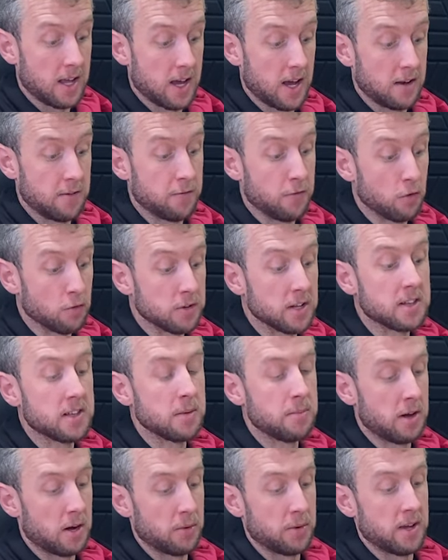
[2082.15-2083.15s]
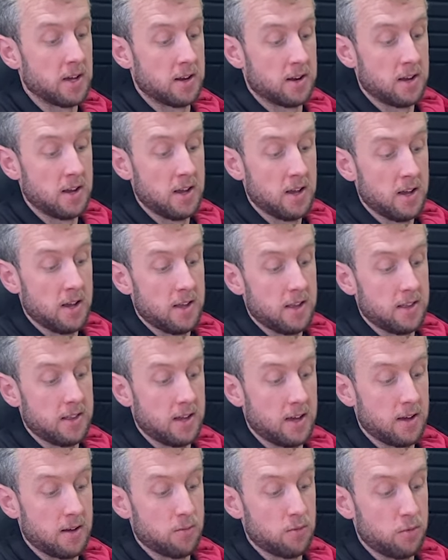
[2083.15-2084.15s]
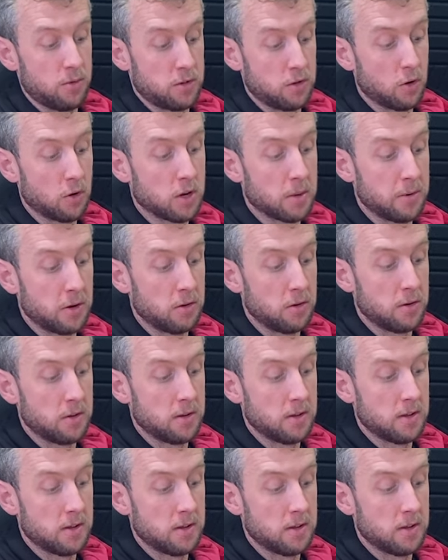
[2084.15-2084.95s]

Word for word: and folk need to be aware that when we talk about